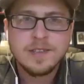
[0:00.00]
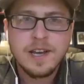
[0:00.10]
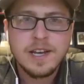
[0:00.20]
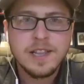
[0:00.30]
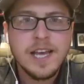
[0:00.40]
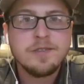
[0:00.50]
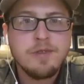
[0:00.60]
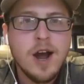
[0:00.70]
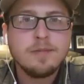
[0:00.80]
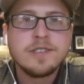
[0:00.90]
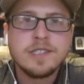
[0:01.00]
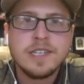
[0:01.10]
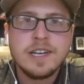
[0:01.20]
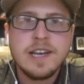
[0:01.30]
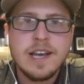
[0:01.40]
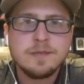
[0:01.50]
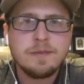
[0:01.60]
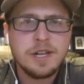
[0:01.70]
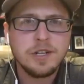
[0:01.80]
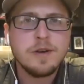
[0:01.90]
uh, Layden Robinson uh, has
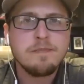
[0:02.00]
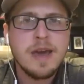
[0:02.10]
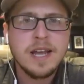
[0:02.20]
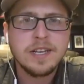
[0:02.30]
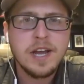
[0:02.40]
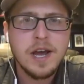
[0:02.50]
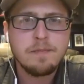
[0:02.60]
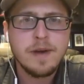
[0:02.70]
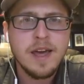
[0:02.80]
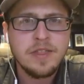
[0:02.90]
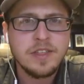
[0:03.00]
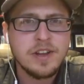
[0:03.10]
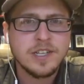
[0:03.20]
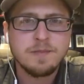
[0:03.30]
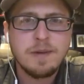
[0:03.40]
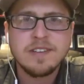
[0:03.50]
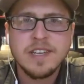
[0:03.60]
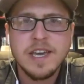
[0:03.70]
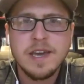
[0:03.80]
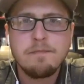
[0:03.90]
been a little bit banged up. I think they're expected
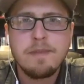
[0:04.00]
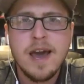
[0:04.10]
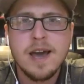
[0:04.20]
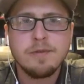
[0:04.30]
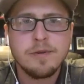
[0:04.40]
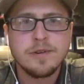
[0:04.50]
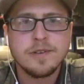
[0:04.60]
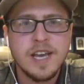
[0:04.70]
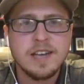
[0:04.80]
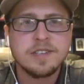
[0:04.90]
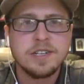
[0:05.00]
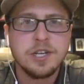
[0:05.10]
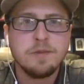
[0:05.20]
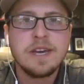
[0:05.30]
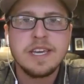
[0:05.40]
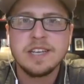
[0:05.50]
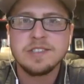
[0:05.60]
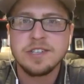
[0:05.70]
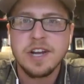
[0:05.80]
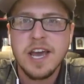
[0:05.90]
to get him back. We were texting a little bit
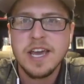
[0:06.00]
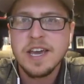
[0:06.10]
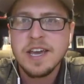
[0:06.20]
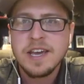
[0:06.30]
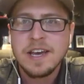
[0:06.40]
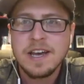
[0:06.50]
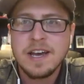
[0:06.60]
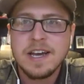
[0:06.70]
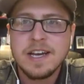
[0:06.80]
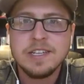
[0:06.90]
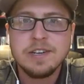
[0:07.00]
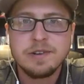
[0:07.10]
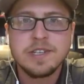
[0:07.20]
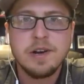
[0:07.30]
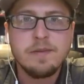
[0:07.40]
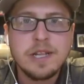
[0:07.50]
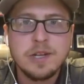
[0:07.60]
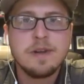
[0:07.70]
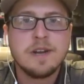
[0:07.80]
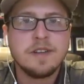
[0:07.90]
yesterday, uh, and you were telling me a
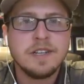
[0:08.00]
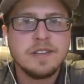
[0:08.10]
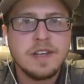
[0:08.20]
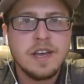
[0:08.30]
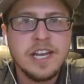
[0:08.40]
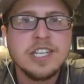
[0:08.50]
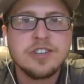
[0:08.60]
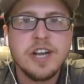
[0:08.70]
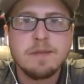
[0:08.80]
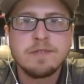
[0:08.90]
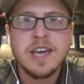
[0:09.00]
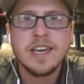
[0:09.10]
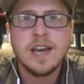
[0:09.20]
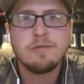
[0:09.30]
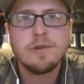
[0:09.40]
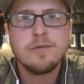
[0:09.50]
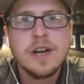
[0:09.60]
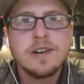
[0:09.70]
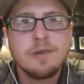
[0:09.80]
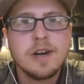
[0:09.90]
little bit of a an injury update.
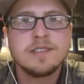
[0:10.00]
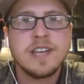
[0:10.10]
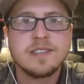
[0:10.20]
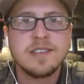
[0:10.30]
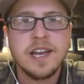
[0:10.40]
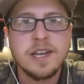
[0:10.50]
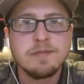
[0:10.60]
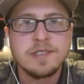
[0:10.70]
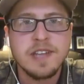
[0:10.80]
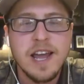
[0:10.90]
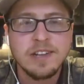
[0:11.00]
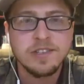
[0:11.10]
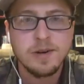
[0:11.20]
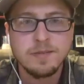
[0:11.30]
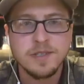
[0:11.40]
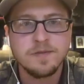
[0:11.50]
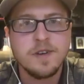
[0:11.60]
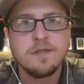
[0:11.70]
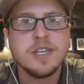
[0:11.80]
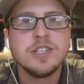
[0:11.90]
Where where does Texas A&M stand in terms of,
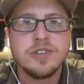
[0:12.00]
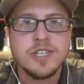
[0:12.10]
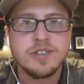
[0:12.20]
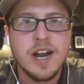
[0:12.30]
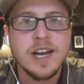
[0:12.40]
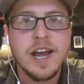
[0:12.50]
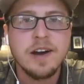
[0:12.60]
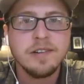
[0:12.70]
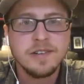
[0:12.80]
of injuries right now?